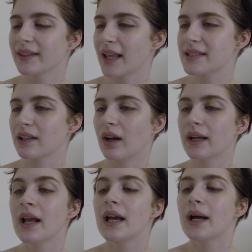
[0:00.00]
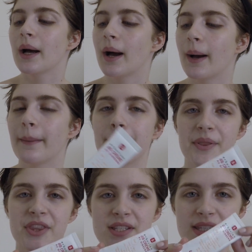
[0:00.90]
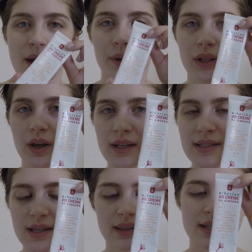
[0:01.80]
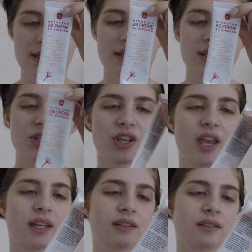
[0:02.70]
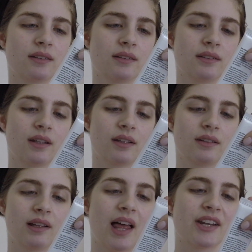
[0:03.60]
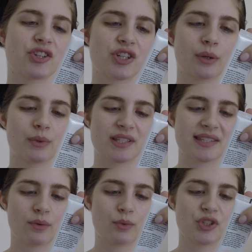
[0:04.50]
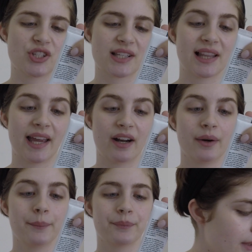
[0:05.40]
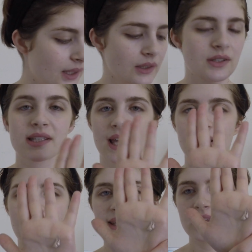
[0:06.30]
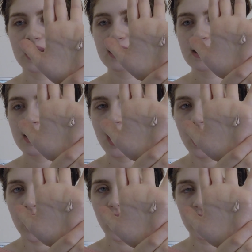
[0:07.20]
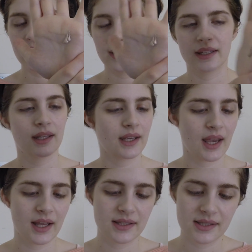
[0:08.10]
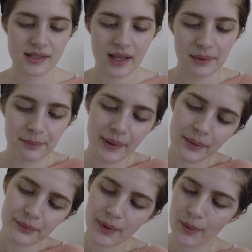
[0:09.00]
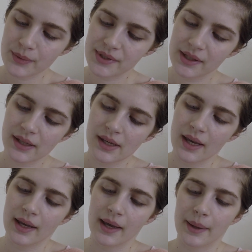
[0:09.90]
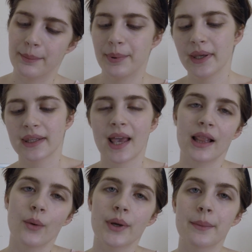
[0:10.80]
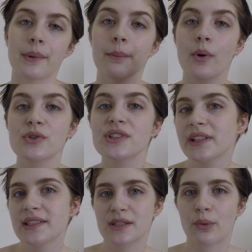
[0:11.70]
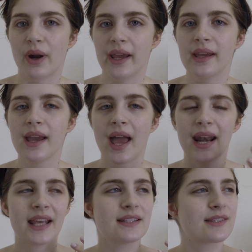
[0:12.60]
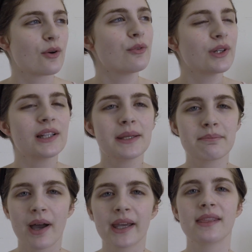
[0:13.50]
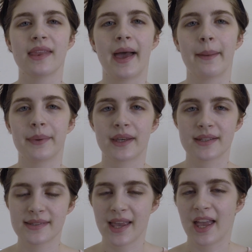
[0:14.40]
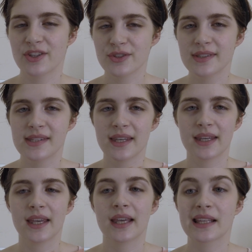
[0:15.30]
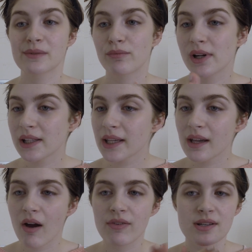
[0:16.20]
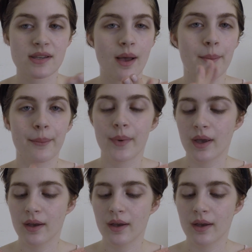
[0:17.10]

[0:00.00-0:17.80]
That's a lot. But this is how it looks, and this is the shade, the lighter shade, which is Claire. It looks kind of like this, and it's a bit rosy, a bit yellowy, but mostly it's gray, and I don't really mind that because, as you'll see, it really covers up